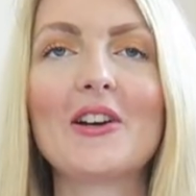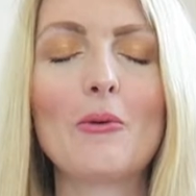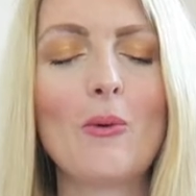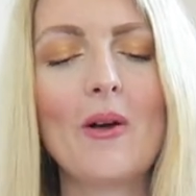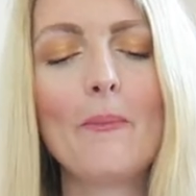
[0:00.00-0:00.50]

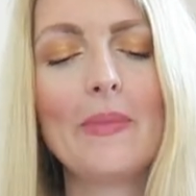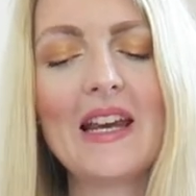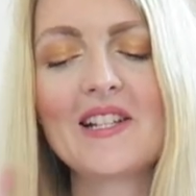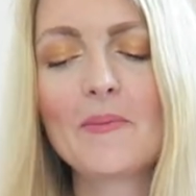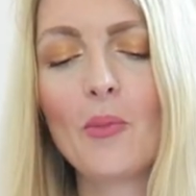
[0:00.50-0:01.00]
the one
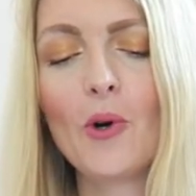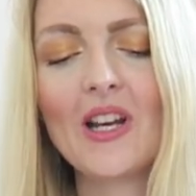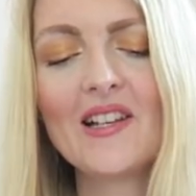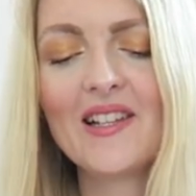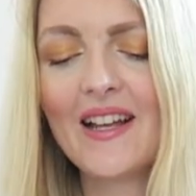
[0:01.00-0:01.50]
piece
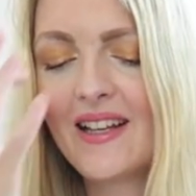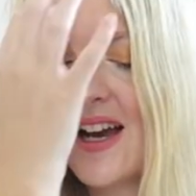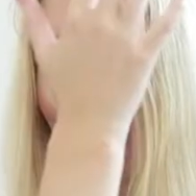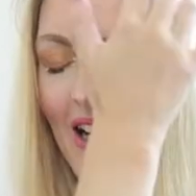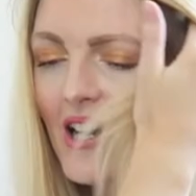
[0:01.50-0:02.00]
bodies that
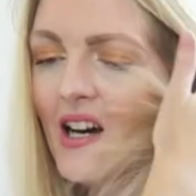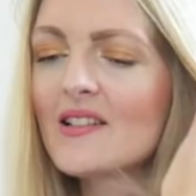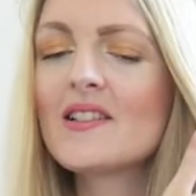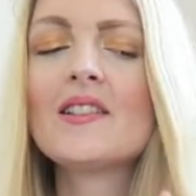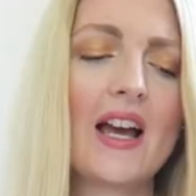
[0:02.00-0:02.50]
I
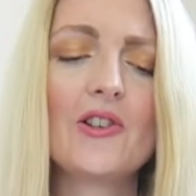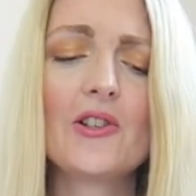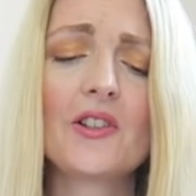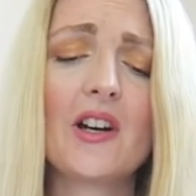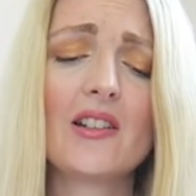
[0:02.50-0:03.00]
got. So I
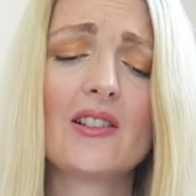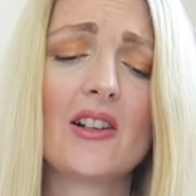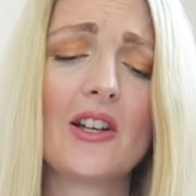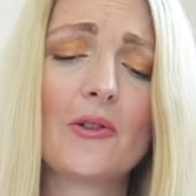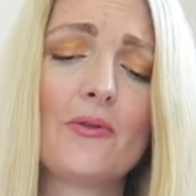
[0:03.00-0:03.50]
just got a
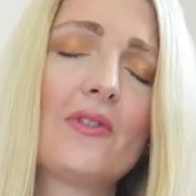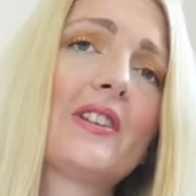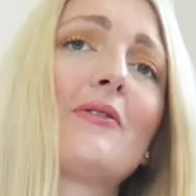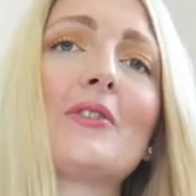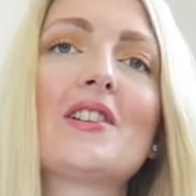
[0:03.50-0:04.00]
lot of
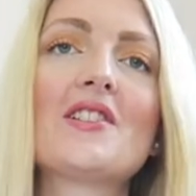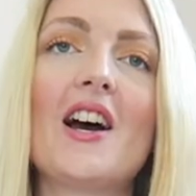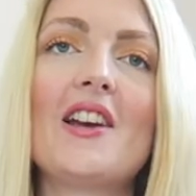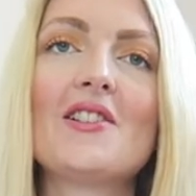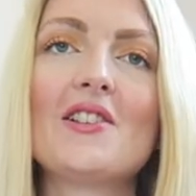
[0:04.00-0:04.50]
different
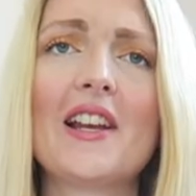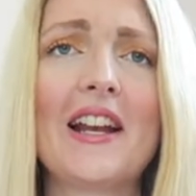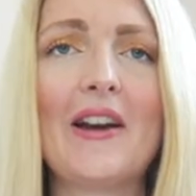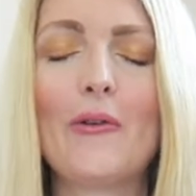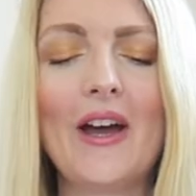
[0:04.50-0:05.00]
sizes,
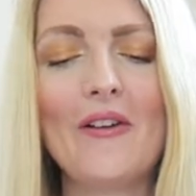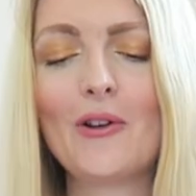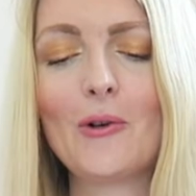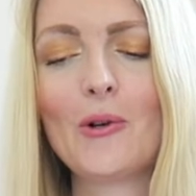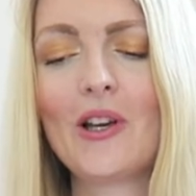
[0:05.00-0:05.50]
and I will have
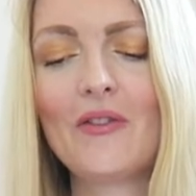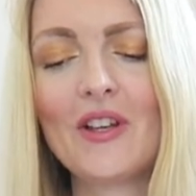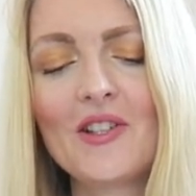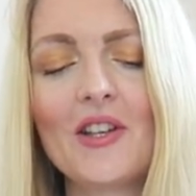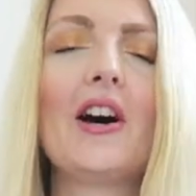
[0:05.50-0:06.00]
a look if
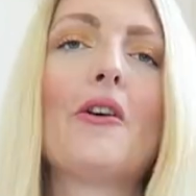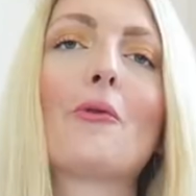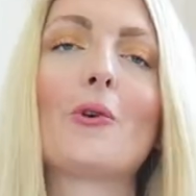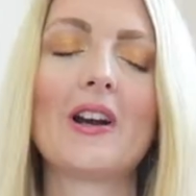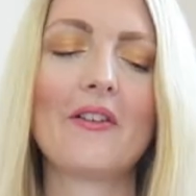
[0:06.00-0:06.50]
it's
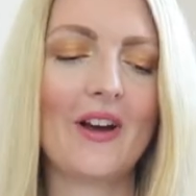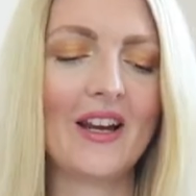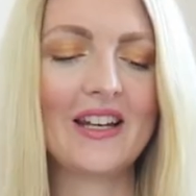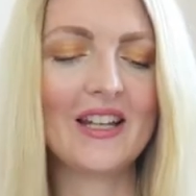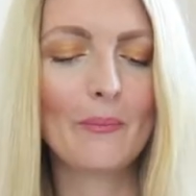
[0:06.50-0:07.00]
enough or if
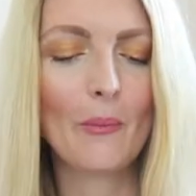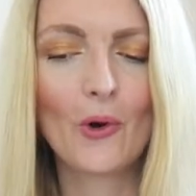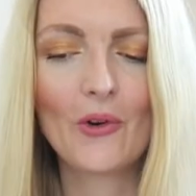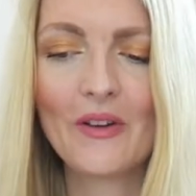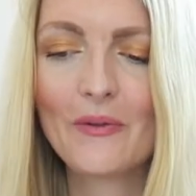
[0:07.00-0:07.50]
I need
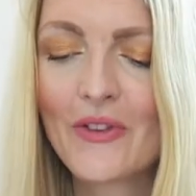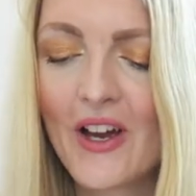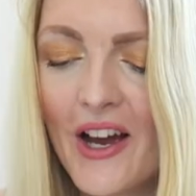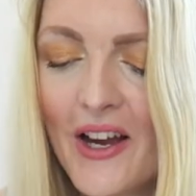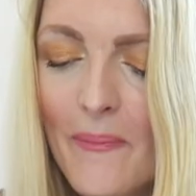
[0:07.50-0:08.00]
more with
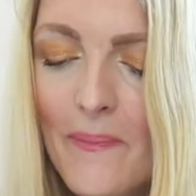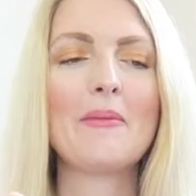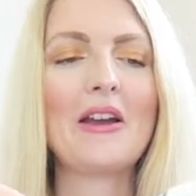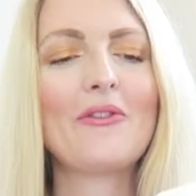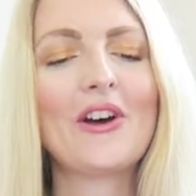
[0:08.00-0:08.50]
time. Then
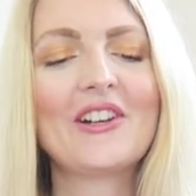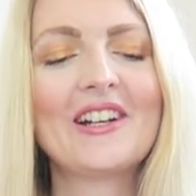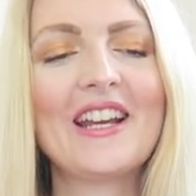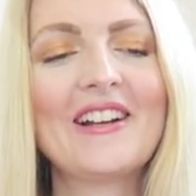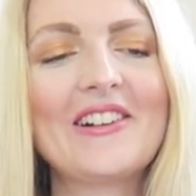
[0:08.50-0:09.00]
my father,
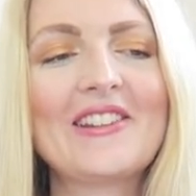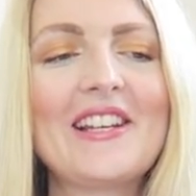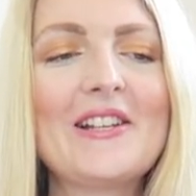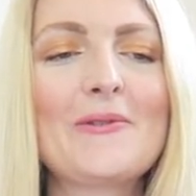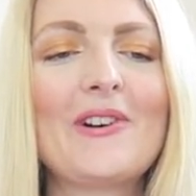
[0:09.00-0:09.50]
he got
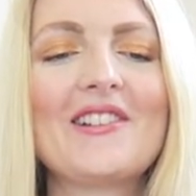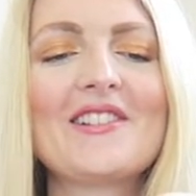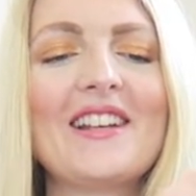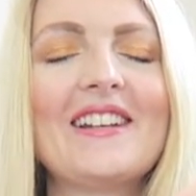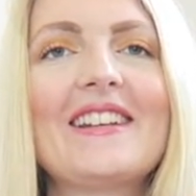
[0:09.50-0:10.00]
these
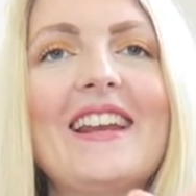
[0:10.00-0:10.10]
ones in the